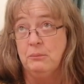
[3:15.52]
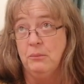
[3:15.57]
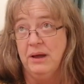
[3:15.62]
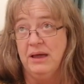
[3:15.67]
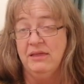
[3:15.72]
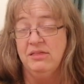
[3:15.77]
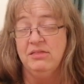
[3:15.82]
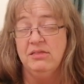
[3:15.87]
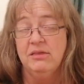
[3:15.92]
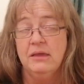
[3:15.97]

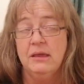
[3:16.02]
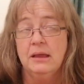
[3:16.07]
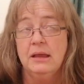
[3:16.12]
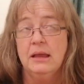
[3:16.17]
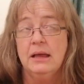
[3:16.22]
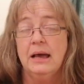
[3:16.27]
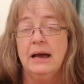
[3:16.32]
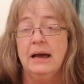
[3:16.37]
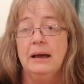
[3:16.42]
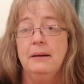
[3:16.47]
with.
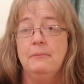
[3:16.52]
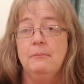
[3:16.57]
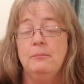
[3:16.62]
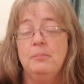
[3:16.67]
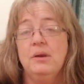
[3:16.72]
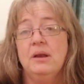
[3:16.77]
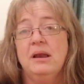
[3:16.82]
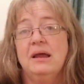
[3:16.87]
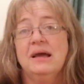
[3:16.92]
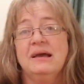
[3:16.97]

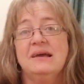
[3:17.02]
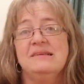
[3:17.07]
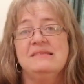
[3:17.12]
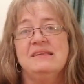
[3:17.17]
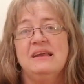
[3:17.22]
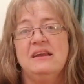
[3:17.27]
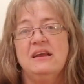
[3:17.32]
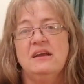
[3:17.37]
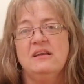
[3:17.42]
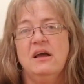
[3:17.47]
But like I
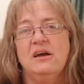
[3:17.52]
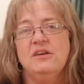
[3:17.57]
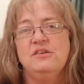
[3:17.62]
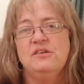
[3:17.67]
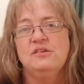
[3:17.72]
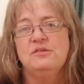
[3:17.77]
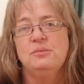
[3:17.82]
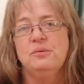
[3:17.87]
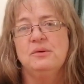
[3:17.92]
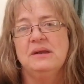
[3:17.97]
said, I
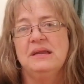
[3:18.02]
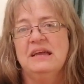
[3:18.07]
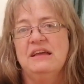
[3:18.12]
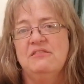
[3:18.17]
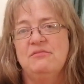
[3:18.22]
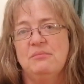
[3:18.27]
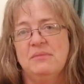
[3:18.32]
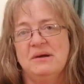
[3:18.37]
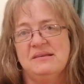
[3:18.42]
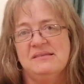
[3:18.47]
just want to
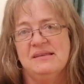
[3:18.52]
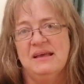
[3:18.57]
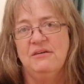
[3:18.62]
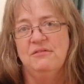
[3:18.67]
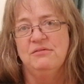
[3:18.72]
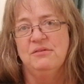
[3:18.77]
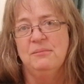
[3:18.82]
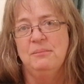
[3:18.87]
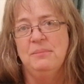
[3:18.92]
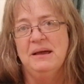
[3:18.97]
give
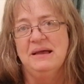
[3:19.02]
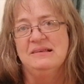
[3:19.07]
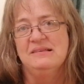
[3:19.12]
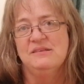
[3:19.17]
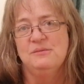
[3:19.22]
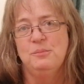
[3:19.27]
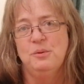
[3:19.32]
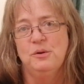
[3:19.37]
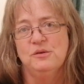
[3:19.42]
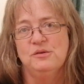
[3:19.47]
myself the
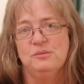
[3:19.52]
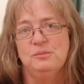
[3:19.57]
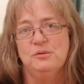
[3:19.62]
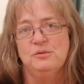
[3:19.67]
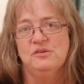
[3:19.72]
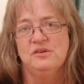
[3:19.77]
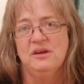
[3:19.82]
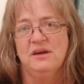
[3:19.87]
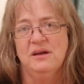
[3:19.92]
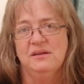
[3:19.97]
best
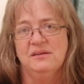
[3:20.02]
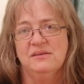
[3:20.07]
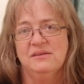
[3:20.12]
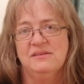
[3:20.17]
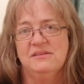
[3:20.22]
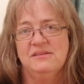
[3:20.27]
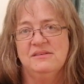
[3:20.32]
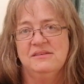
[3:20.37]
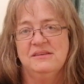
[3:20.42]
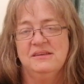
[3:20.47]
possible
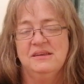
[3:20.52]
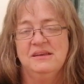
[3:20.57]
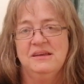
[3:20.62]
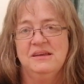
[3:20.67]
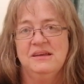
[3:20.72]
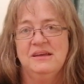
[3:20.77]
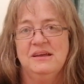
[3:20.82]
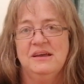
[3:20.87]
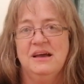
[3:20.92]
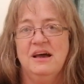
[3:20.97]
chance
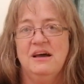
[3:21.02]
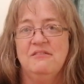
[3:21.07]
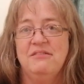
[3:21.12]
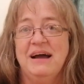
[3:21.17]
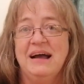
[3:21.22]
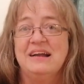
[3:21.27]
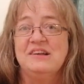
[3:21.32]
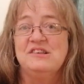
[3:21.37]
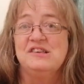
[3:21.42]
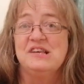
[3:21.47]
of
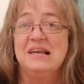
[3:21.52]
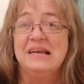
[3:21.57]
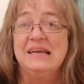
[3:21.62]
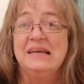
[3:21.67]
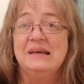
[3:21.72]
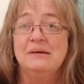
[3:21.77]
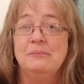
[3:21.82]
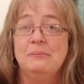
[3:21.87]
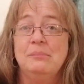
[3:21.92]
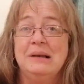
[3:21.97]
actually
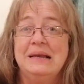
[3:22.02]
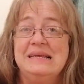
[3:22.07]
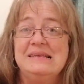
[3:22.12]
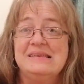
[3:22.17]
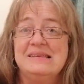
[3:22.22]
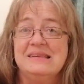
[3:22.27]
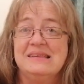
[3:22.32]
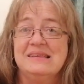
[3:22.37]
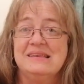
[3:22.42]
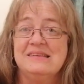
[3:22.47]

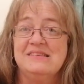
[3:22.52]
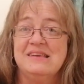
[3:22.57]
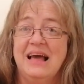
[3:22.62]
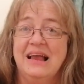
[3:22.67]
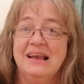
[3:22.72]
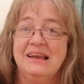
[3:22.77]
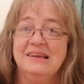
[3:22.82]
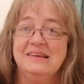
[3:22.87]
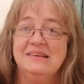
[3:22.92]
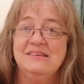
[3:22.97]
completing the
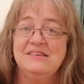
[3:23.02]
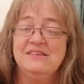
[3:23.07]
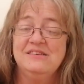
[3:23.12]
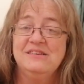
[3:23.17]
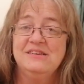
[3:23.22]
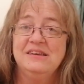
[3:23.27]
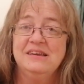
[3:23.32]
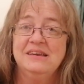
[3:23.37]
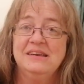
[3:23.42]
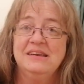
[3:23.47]

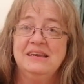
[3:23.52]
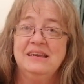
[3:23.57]
challenge.